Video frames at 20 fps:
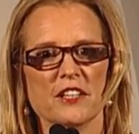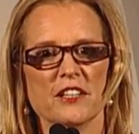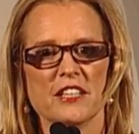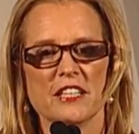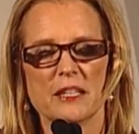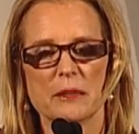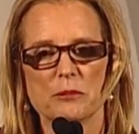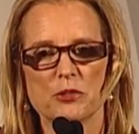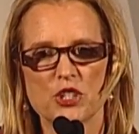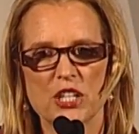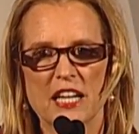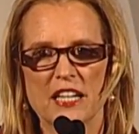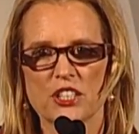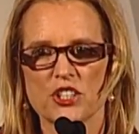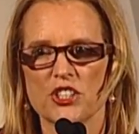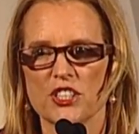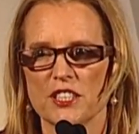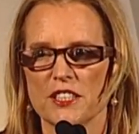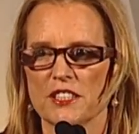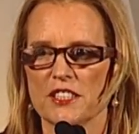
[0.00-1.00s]
The
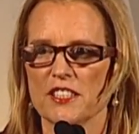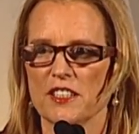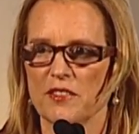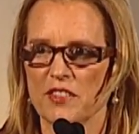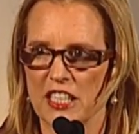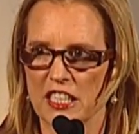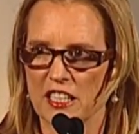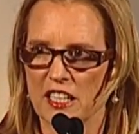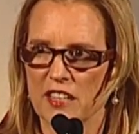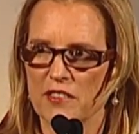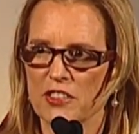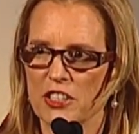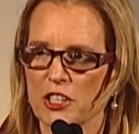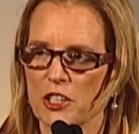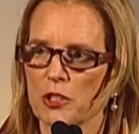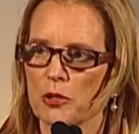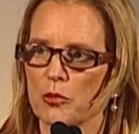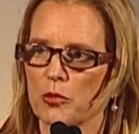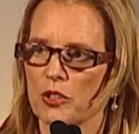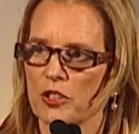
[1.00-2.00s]
objections of the
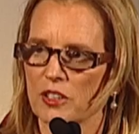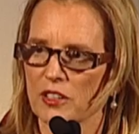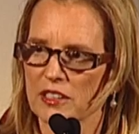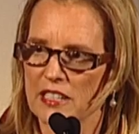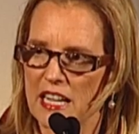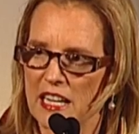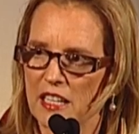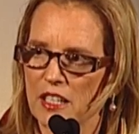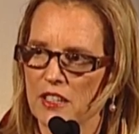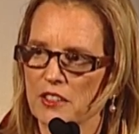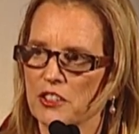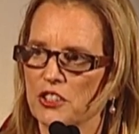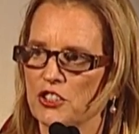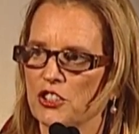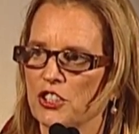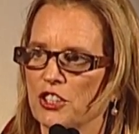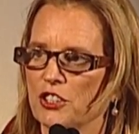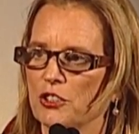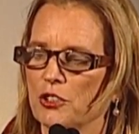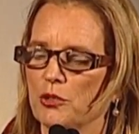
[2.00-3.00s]
governor were allowed
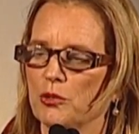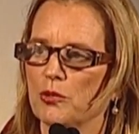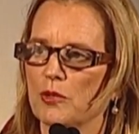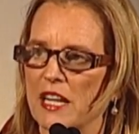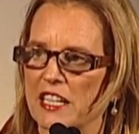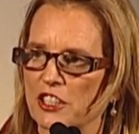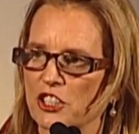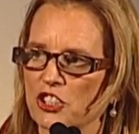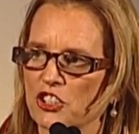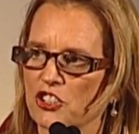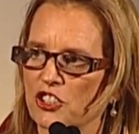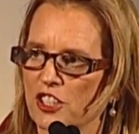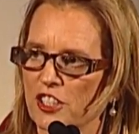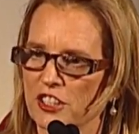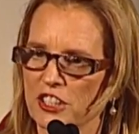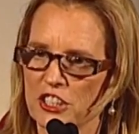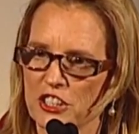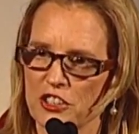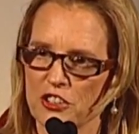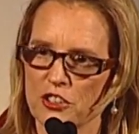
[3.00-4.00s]
to register
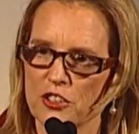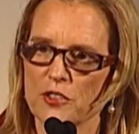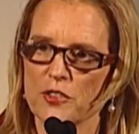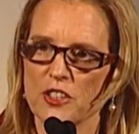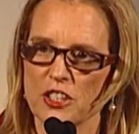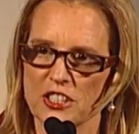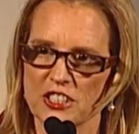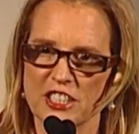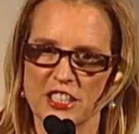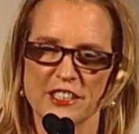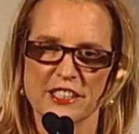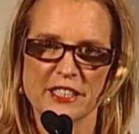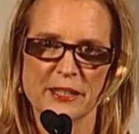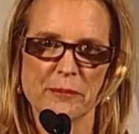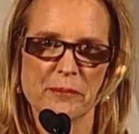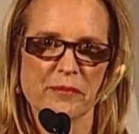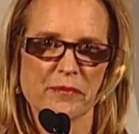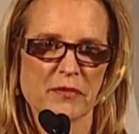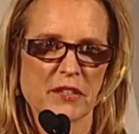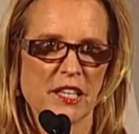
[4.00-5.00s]
at the university.
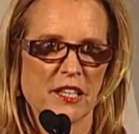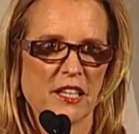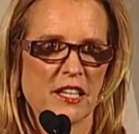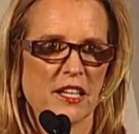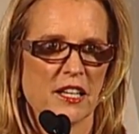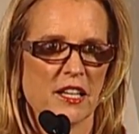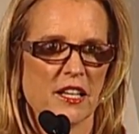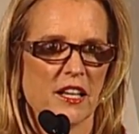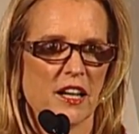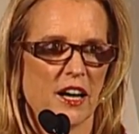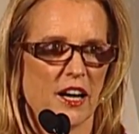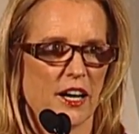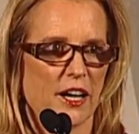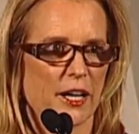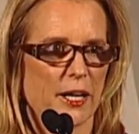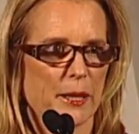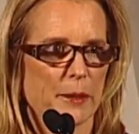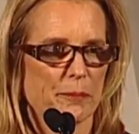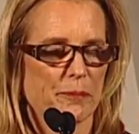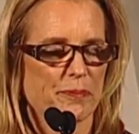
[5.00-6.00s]

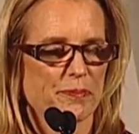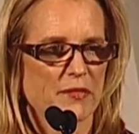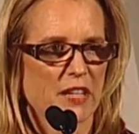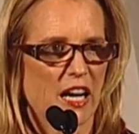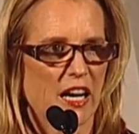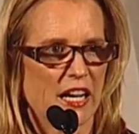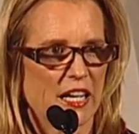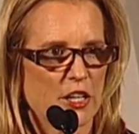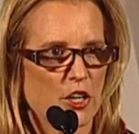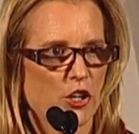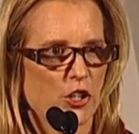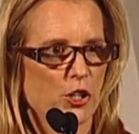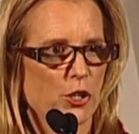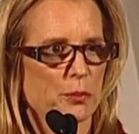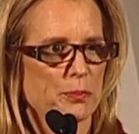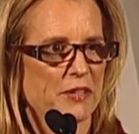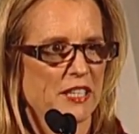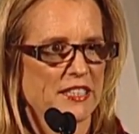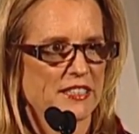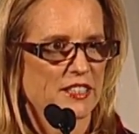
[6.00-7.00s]
Um, I
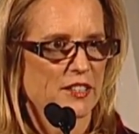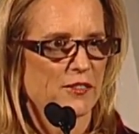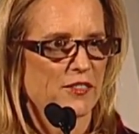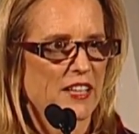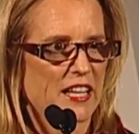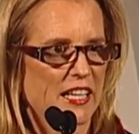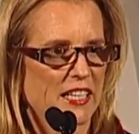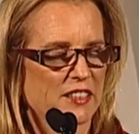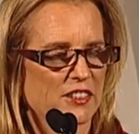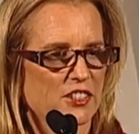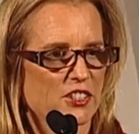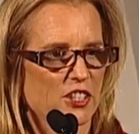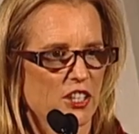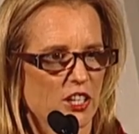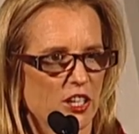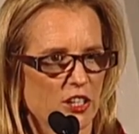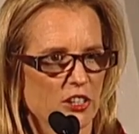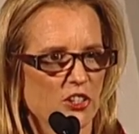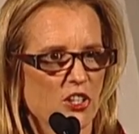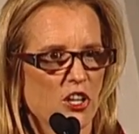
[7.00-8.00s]
hope these events
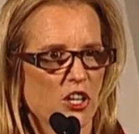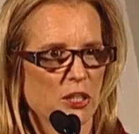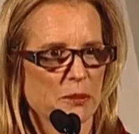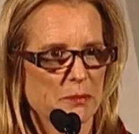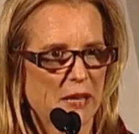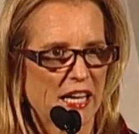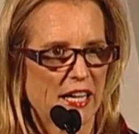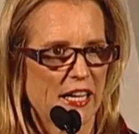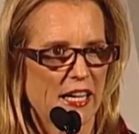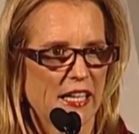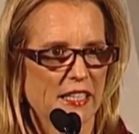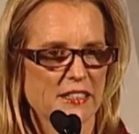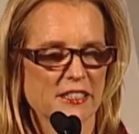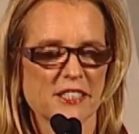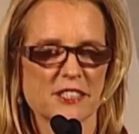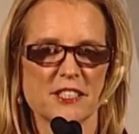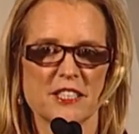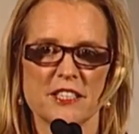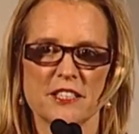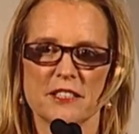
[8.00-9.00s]
are long
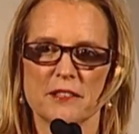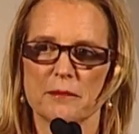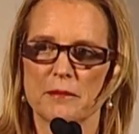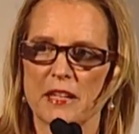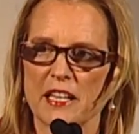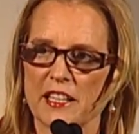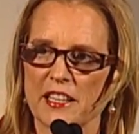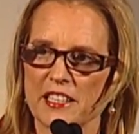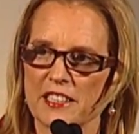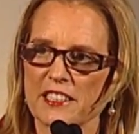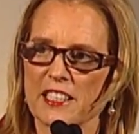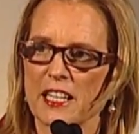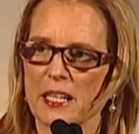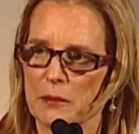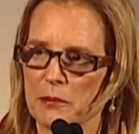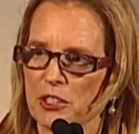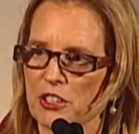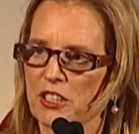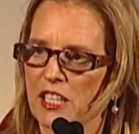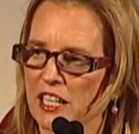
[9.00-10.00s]
past by the
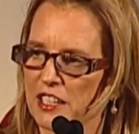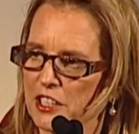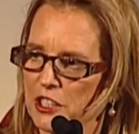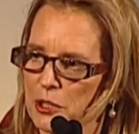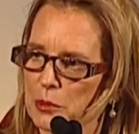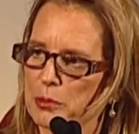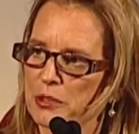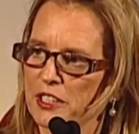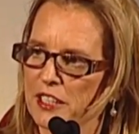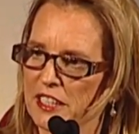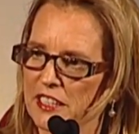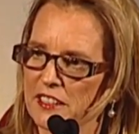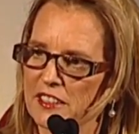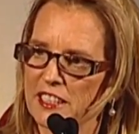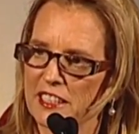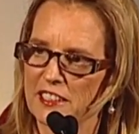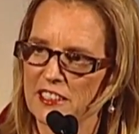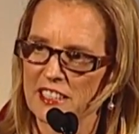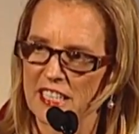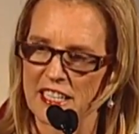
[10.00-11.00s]
time you get your pretty
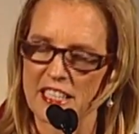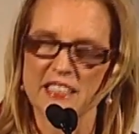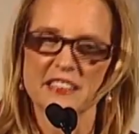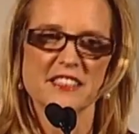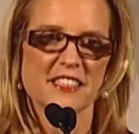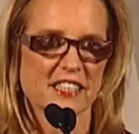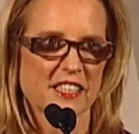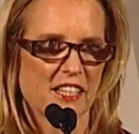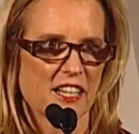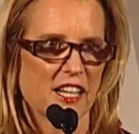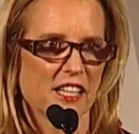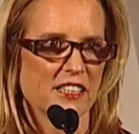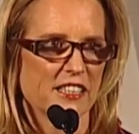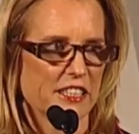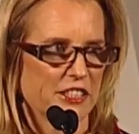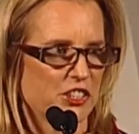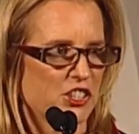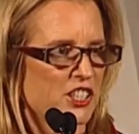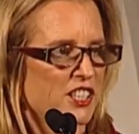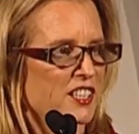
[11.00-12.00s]
little head to
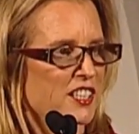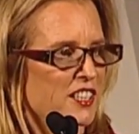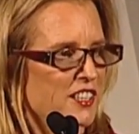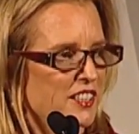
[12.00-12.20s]
college.